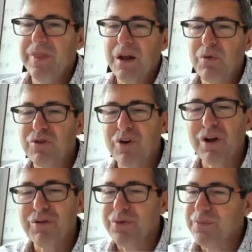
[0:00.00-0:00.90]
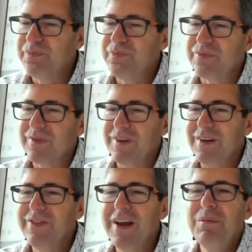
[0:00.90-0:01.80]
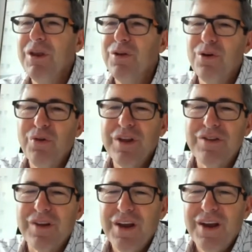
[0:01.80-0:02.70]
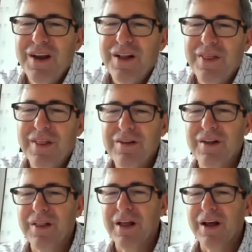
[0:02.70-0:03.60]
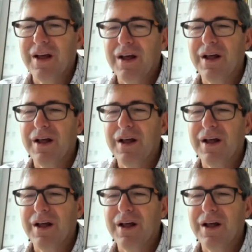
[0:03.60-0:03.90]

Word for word: that was sort of telling me, you know, this the, uh, uh,